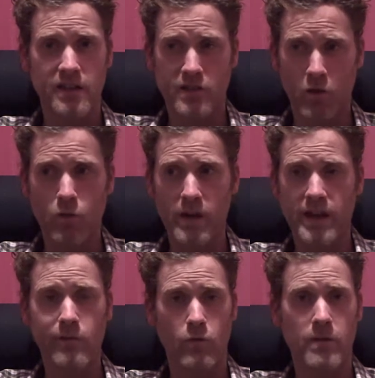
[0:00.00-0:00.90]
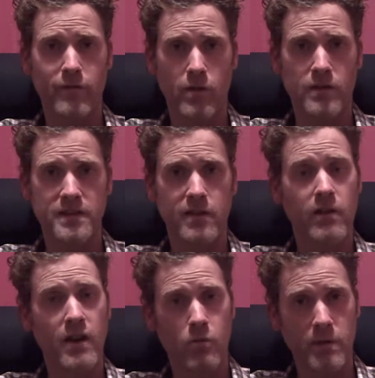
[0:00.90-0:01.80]
this whole weekend will be focusing
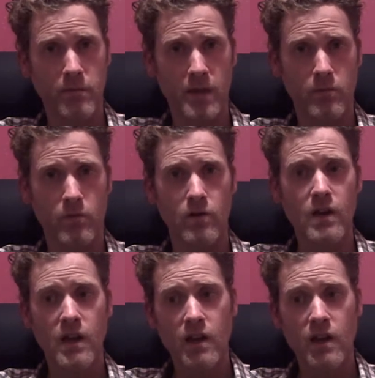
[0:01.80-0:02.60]
on helping people,